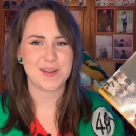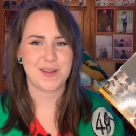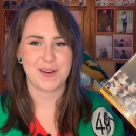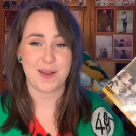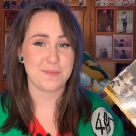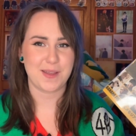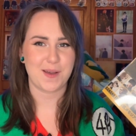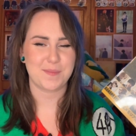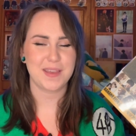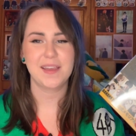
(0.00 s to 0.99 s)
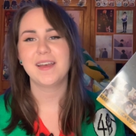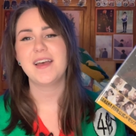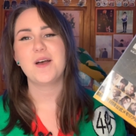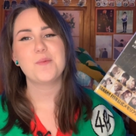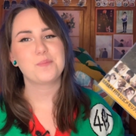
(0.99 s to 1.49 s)
on AmiAmi,
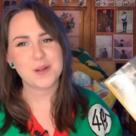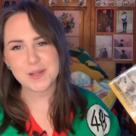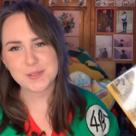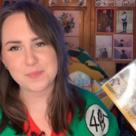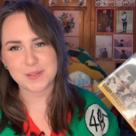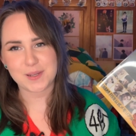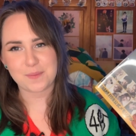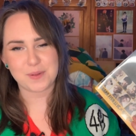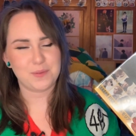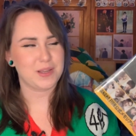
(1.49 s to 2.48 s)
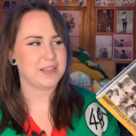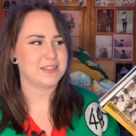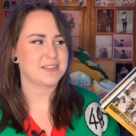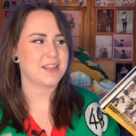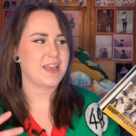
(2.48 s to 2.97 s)
but I just picked it up anyways.